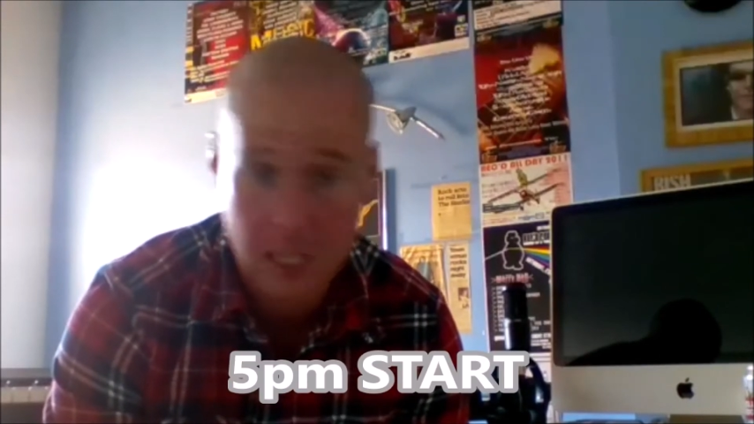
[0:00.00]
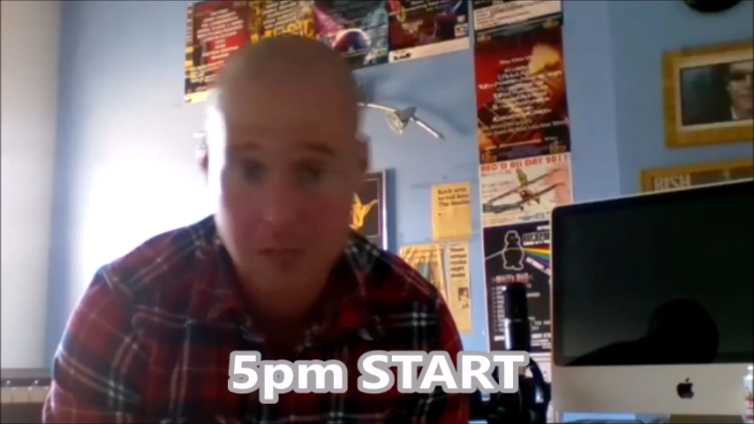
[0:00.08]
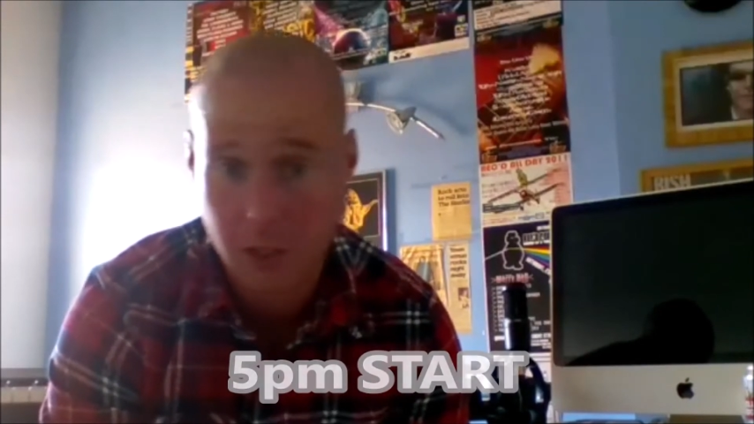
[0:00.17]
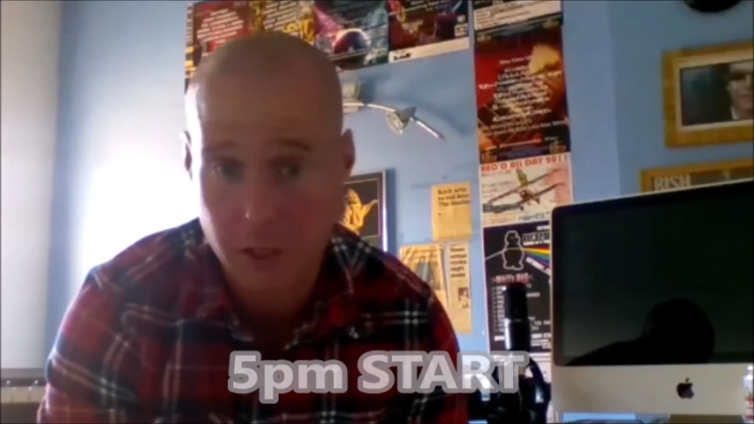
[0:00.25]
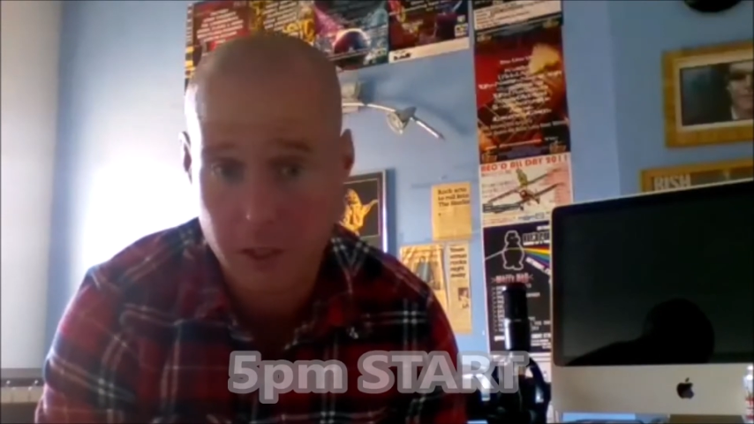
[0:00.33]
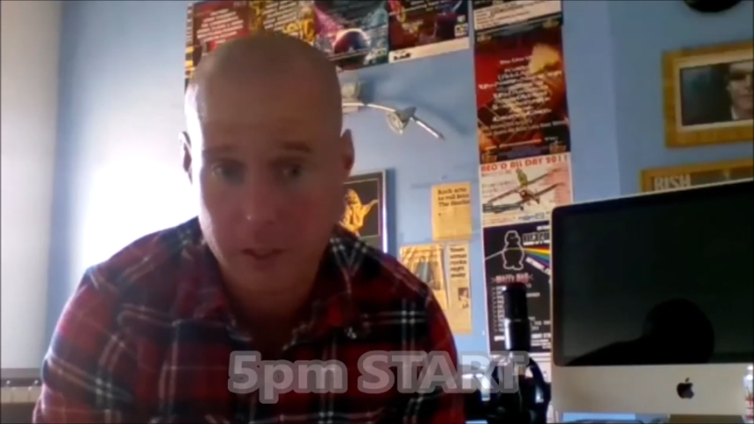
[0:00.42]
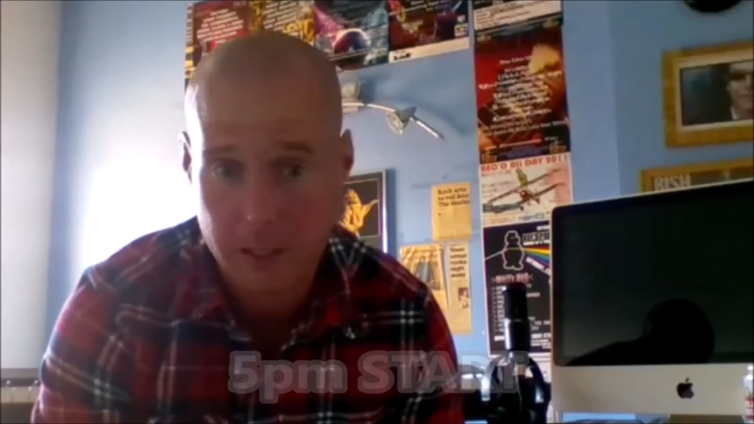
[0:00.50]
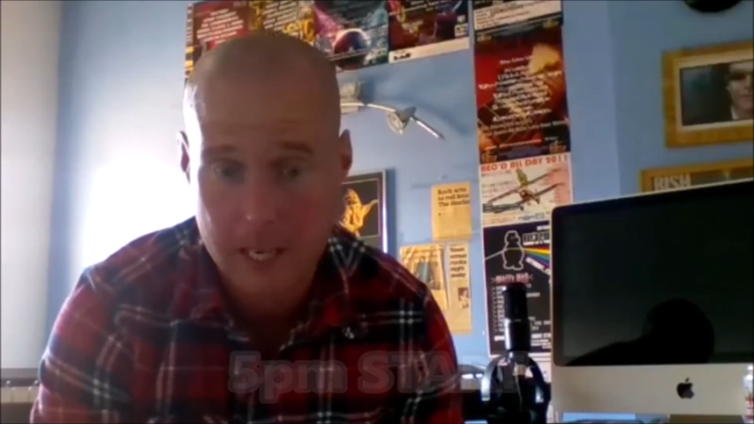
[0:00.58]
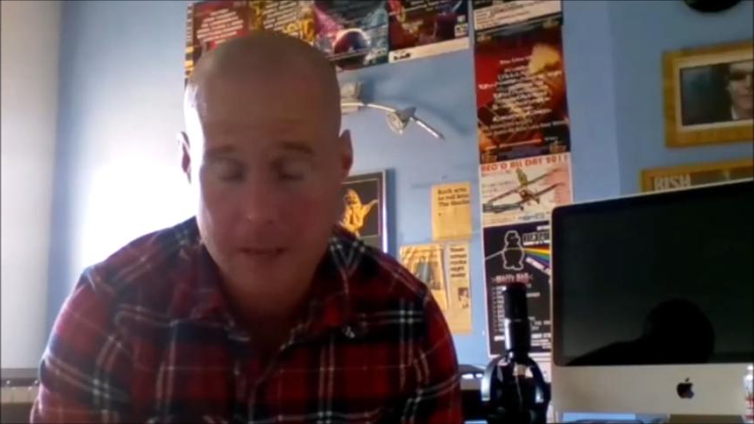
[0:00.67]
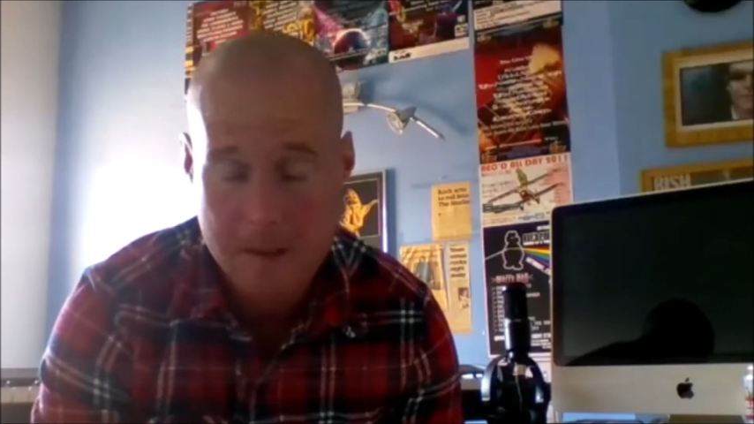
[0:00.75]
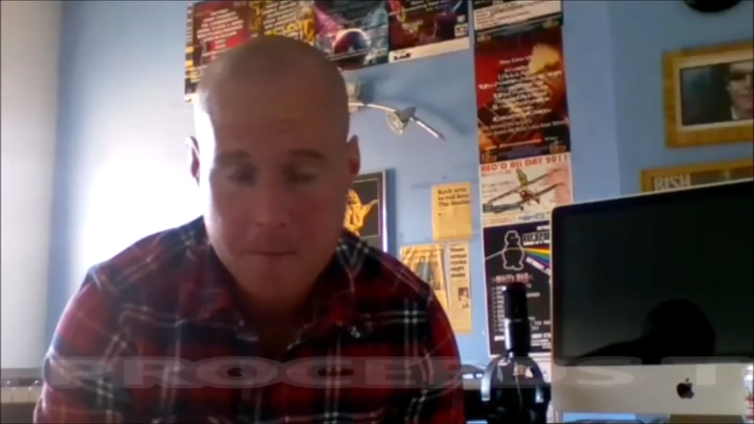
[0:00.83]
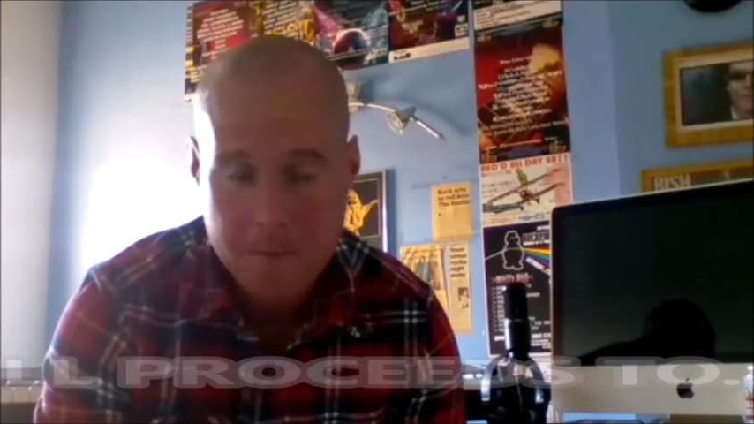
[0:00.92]
I've not heard it
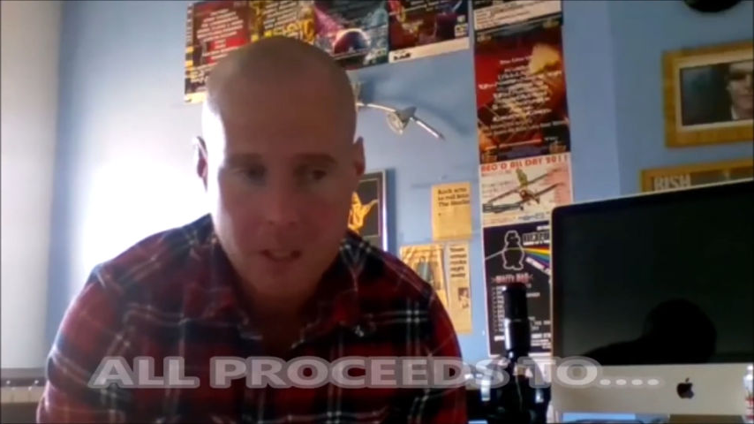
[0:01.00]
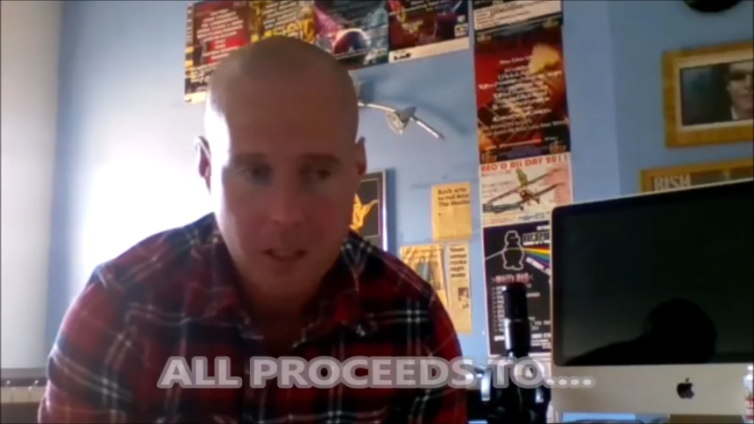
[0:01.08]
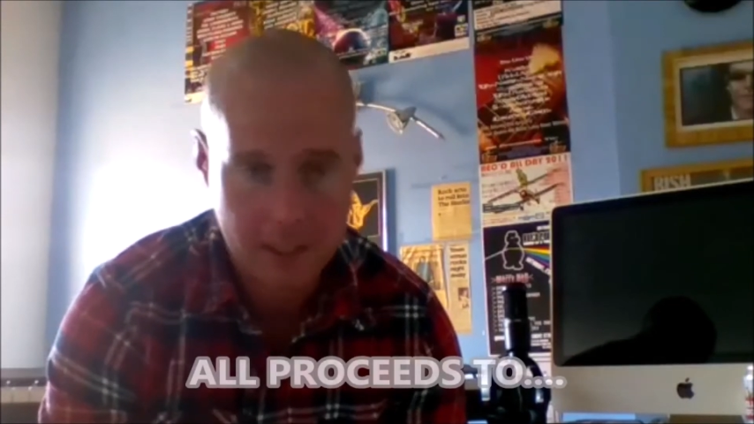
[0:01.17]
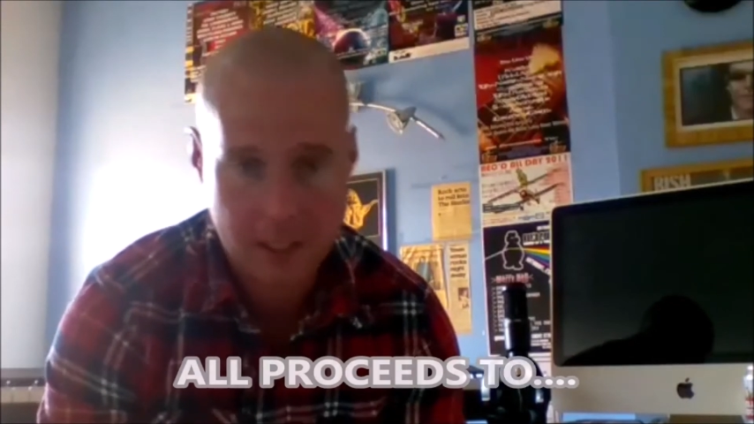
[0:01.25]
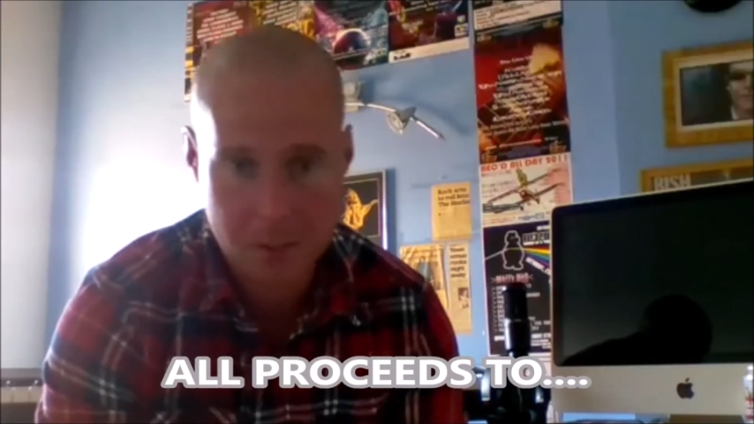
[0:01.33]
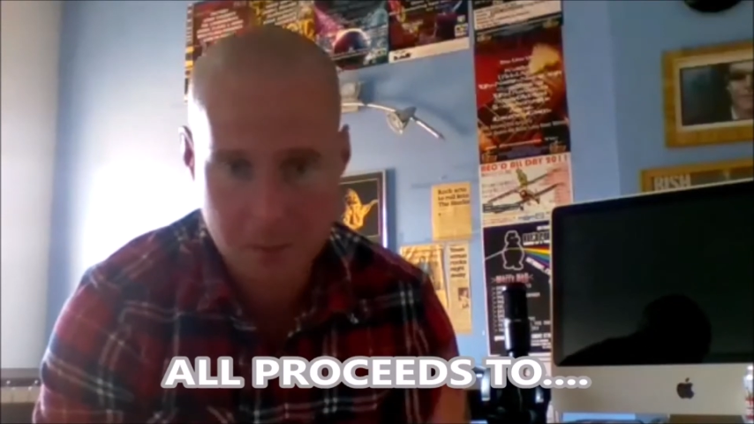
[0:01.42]
yet, and I'll